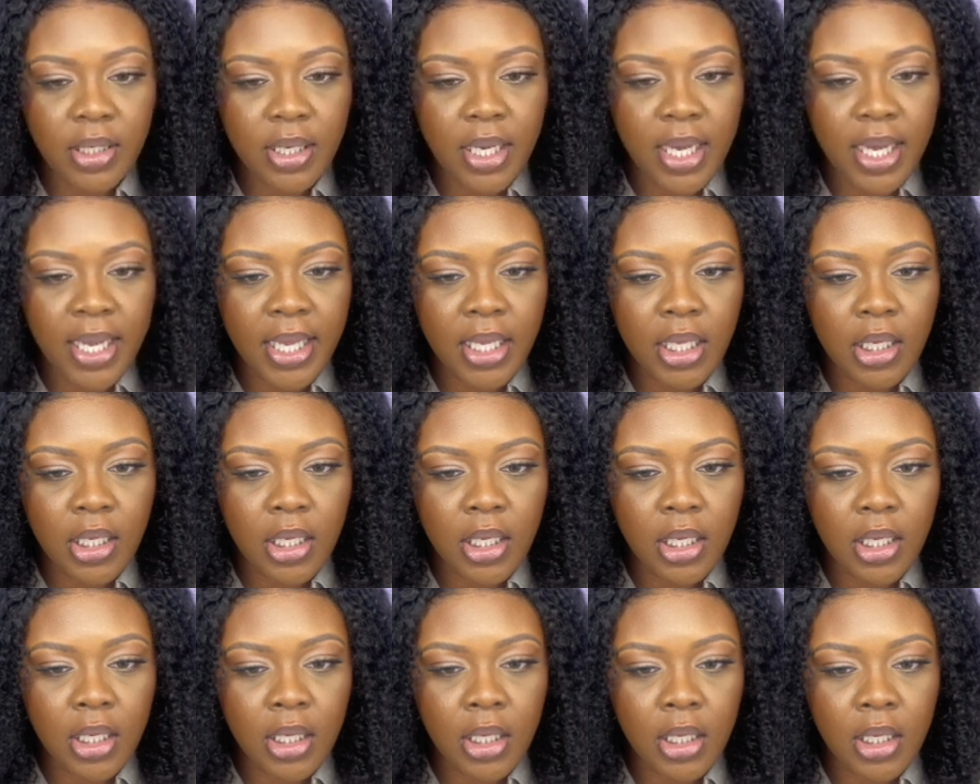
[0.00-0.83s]
I
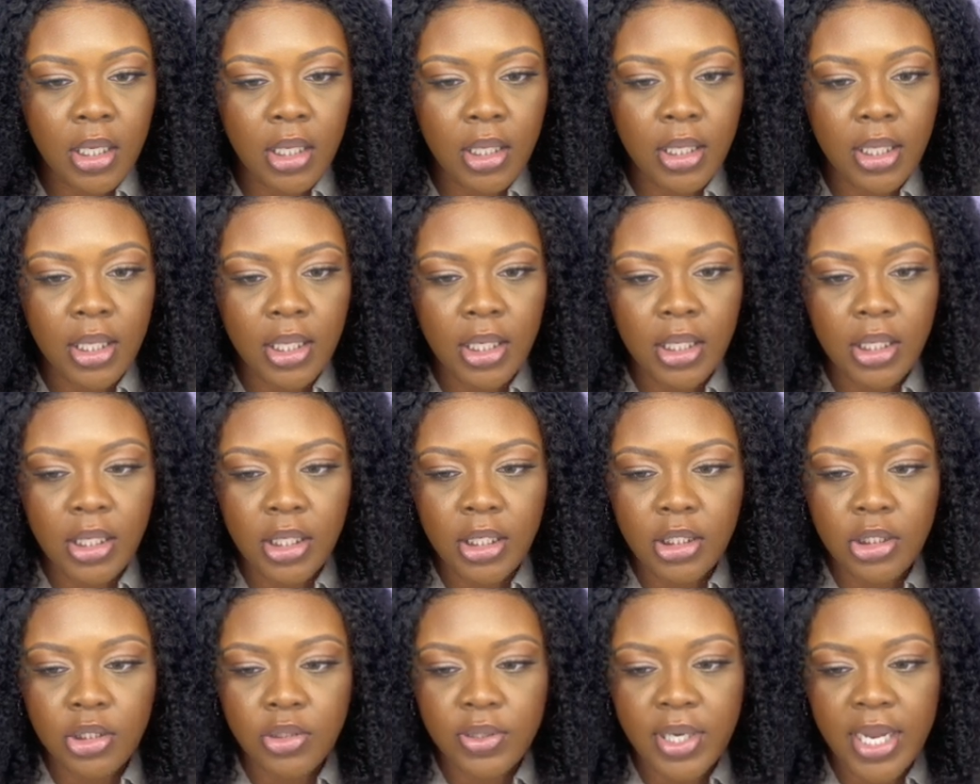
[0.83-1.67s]
click and
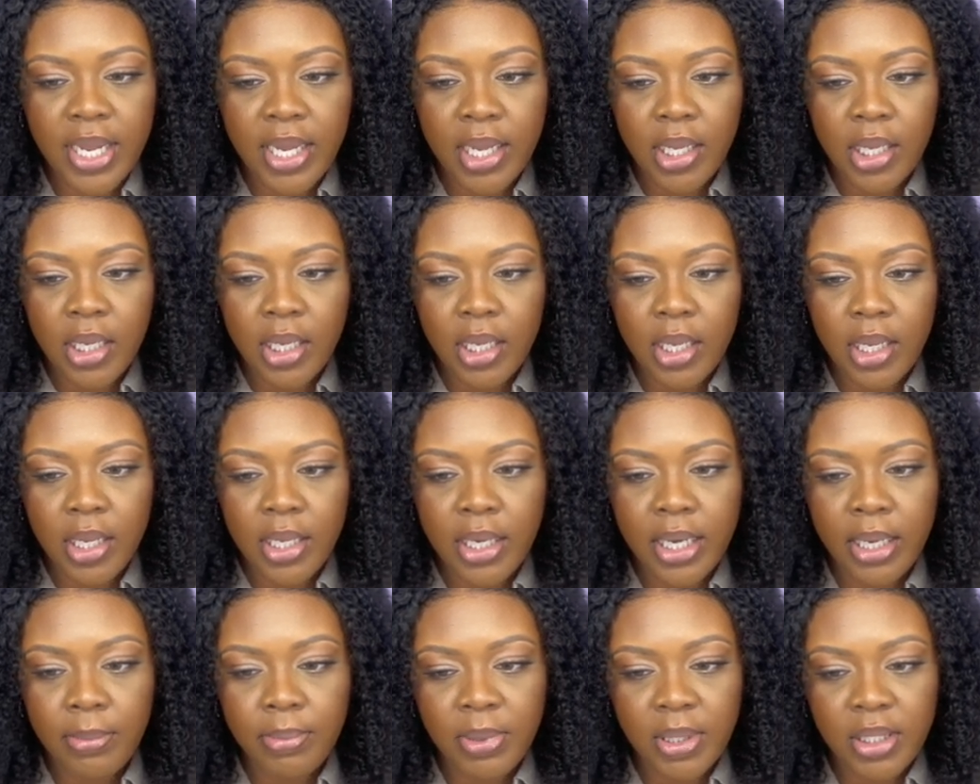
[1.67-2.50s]
I drag
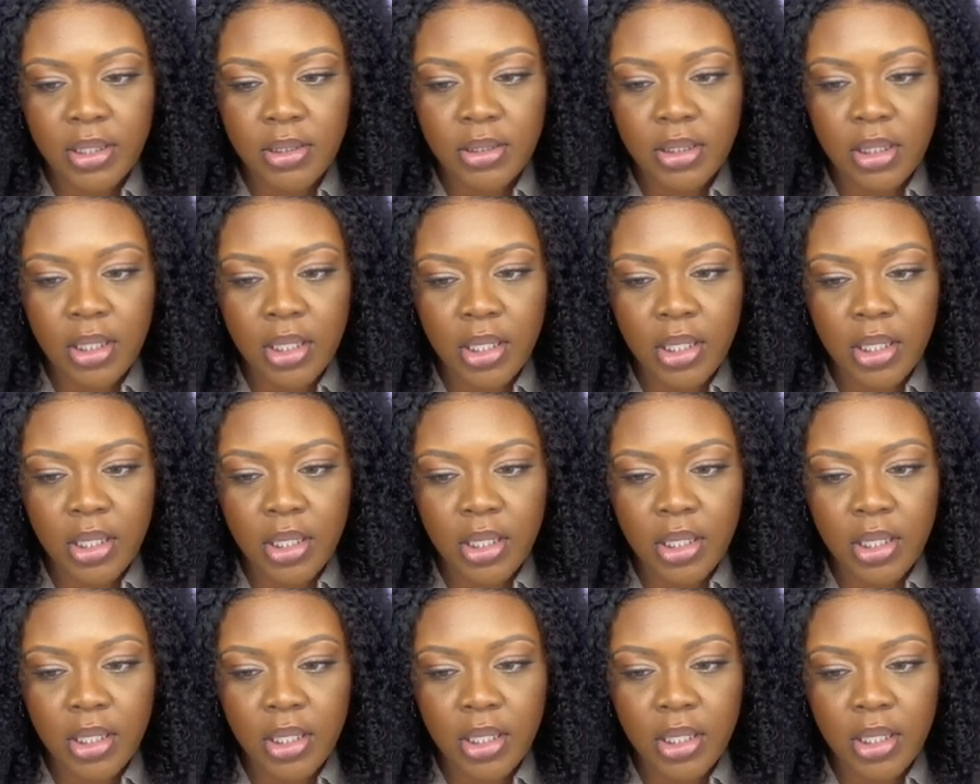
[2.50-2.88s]
and I place it